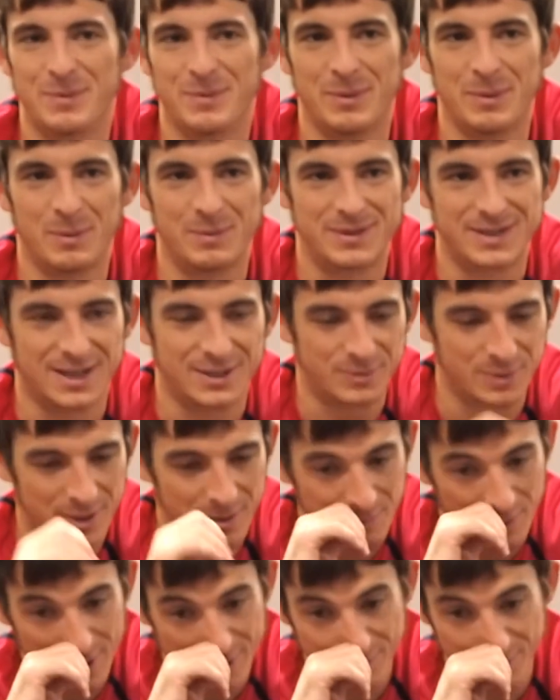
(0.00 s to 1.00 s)
my mum and dad
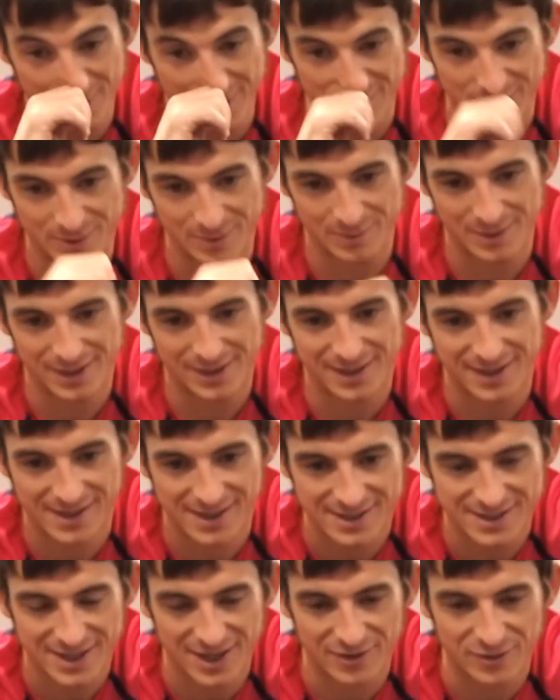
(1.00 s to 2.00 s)
weren't best pleased with me. I think
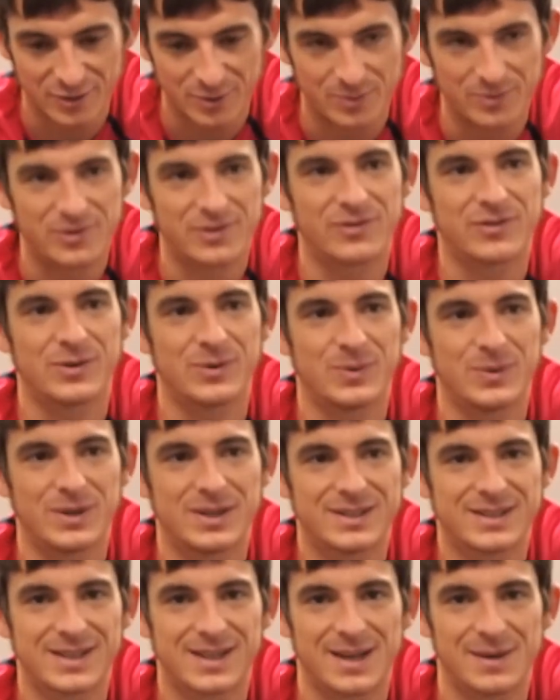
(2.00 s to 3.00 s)
they saved up for a few
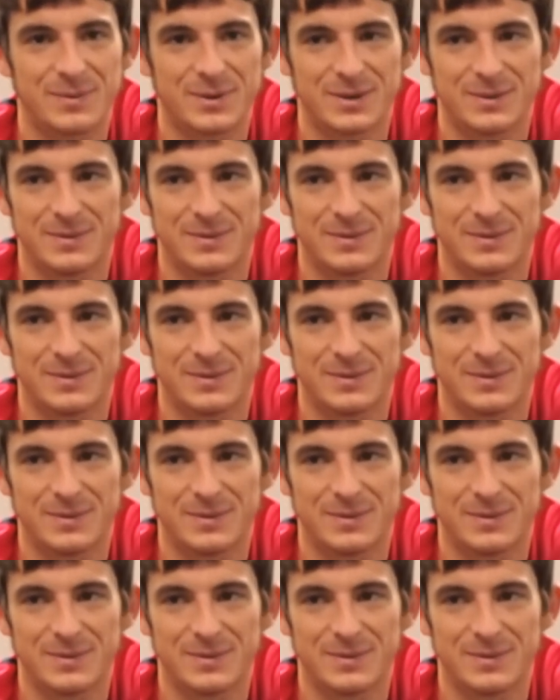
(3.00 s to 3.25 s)
weeks to get